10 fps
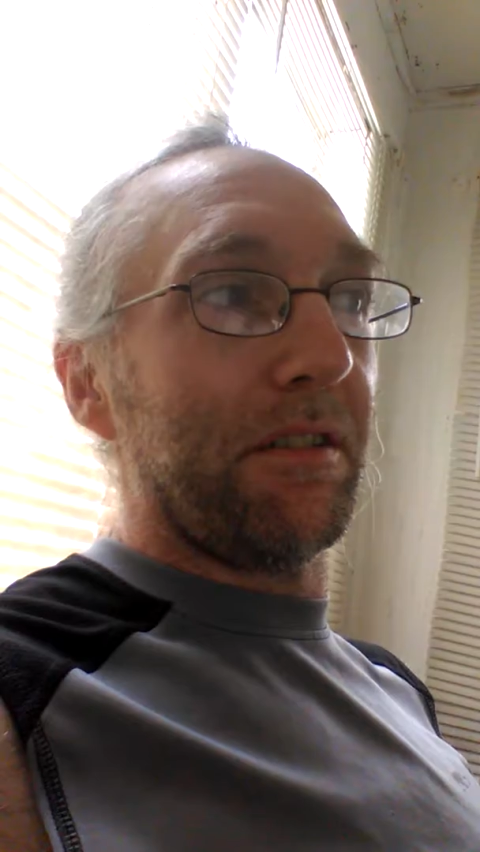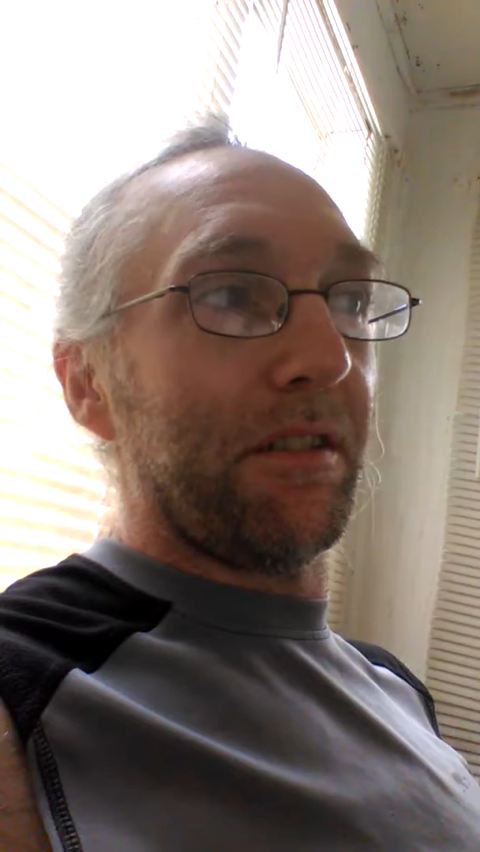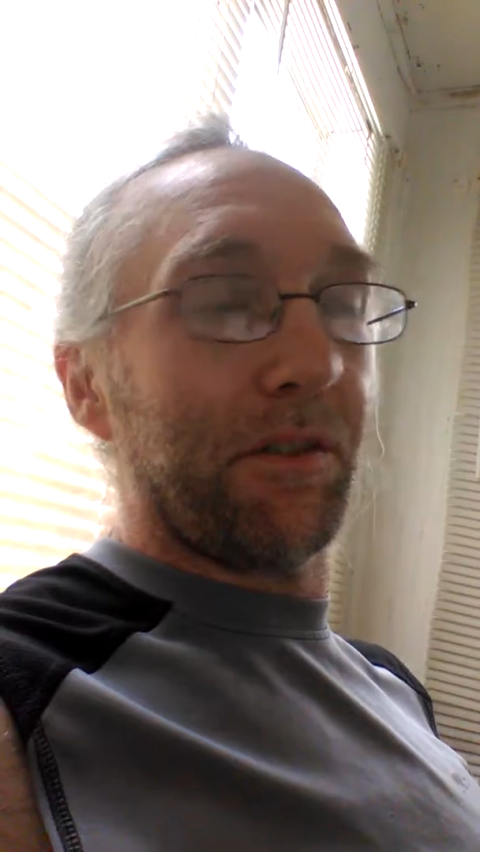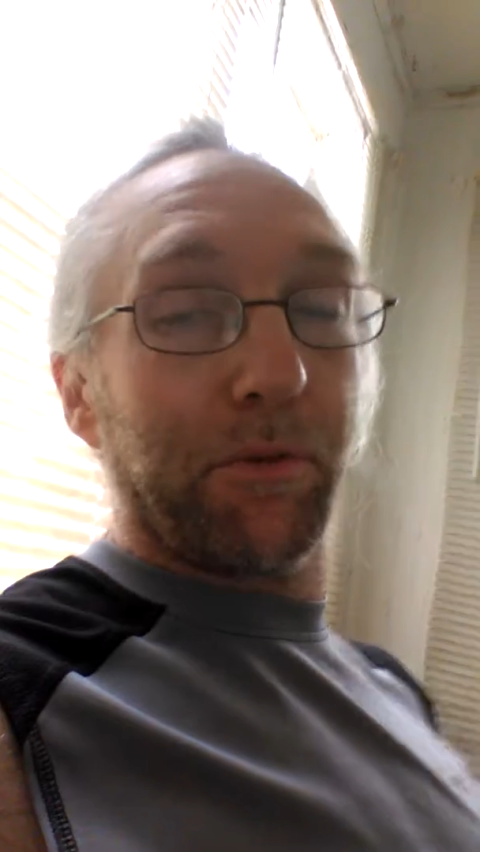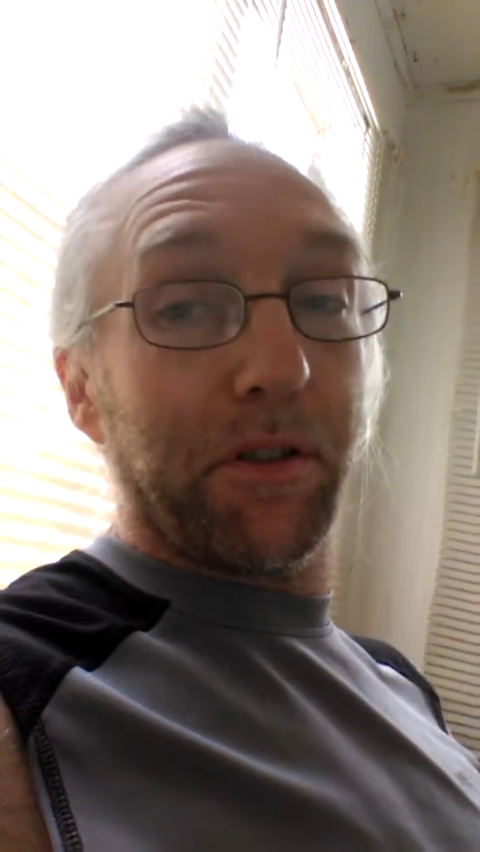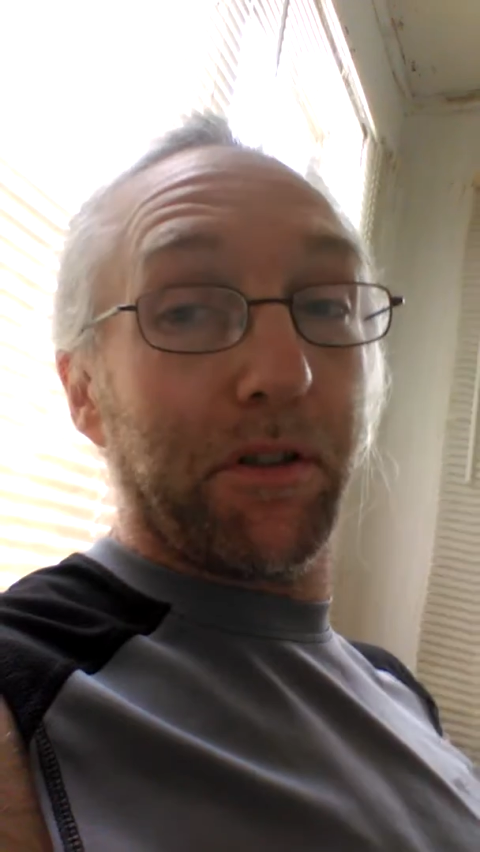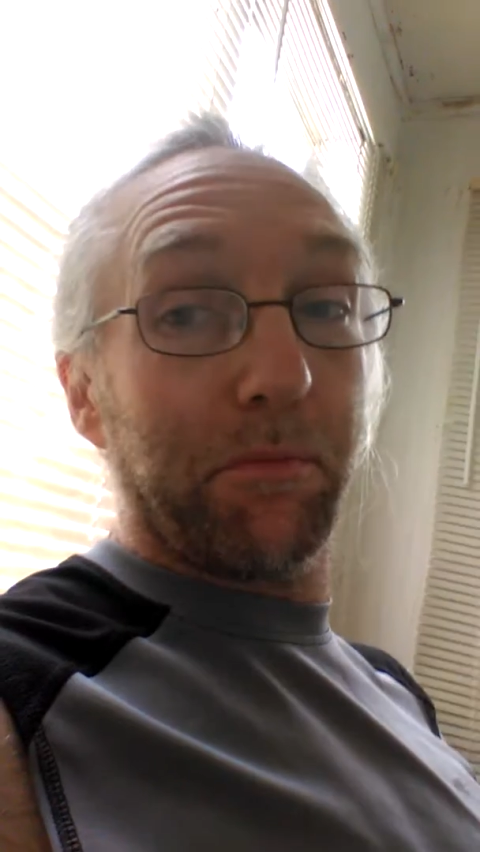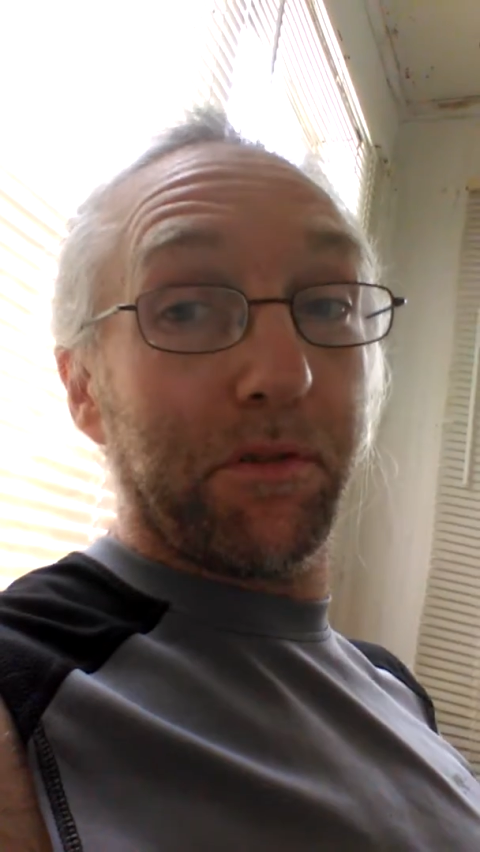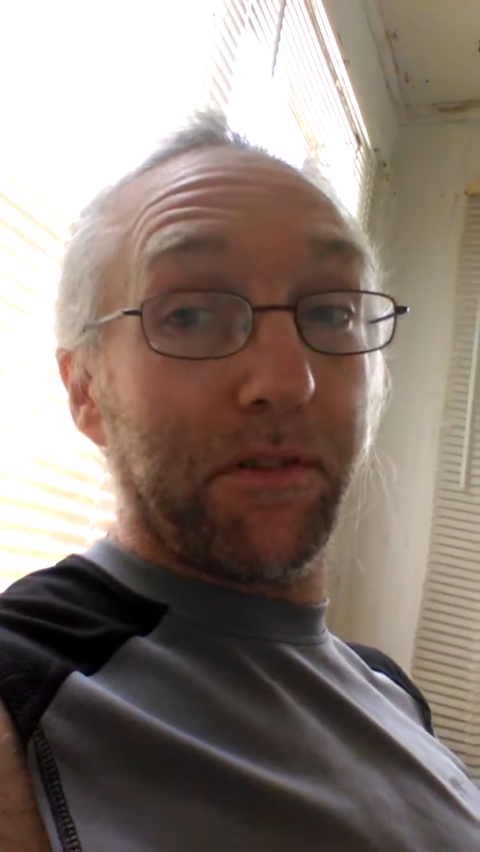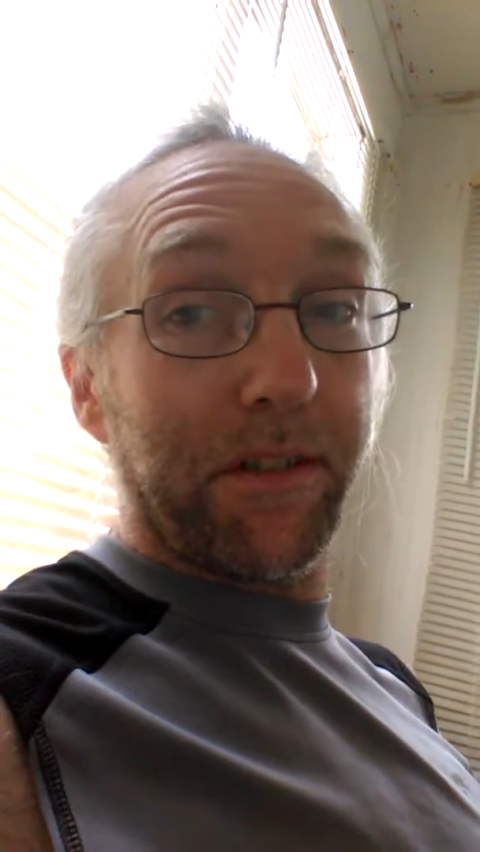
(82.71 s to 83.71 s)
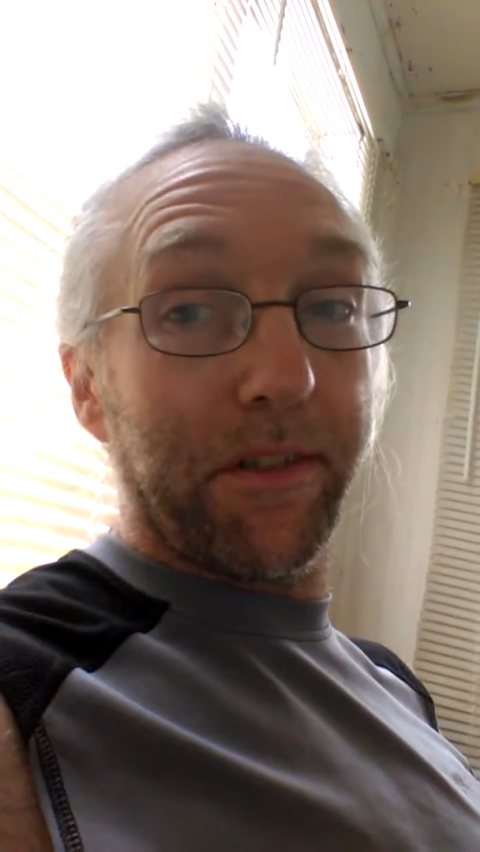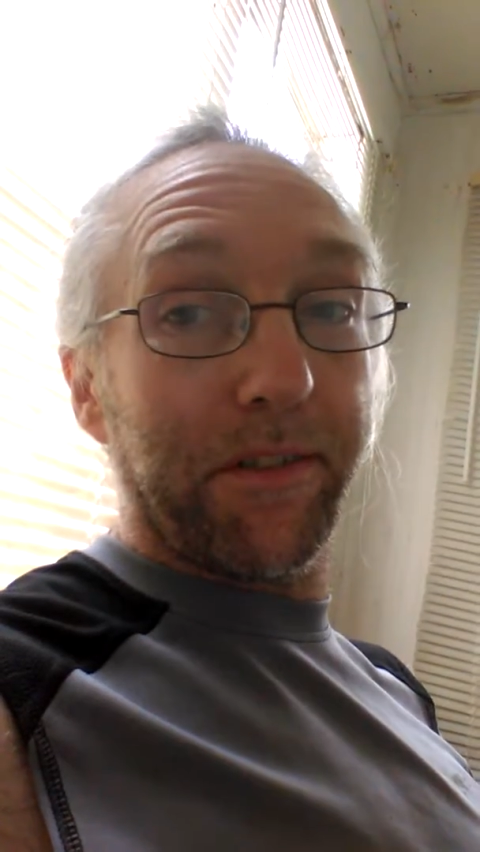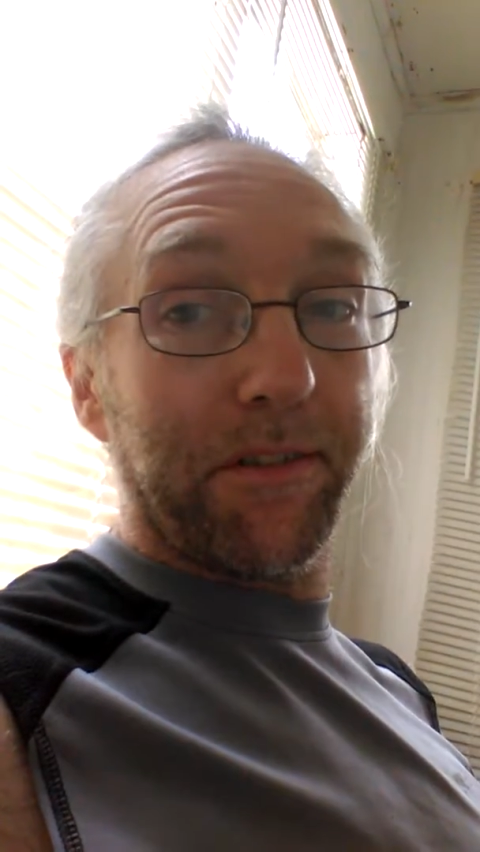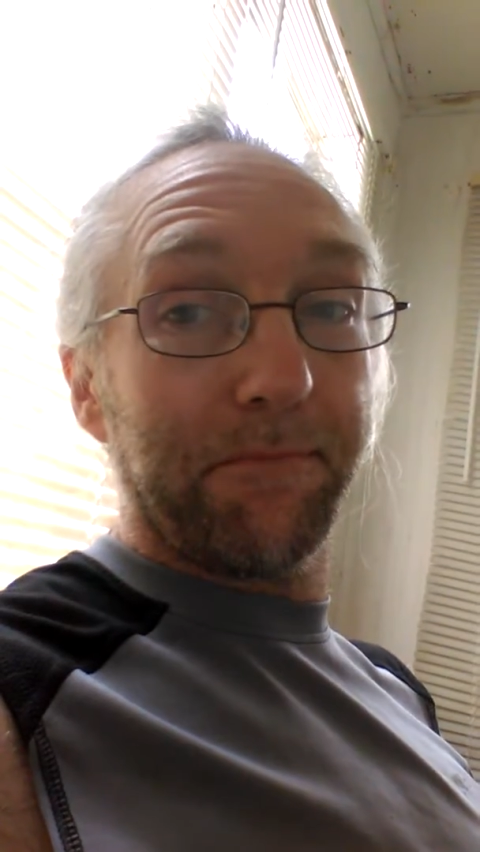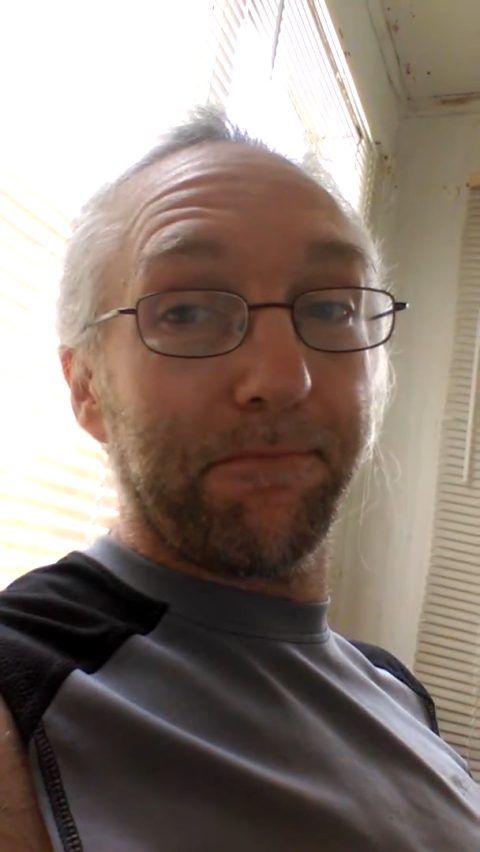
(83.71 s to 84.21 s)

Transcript: as we all build together?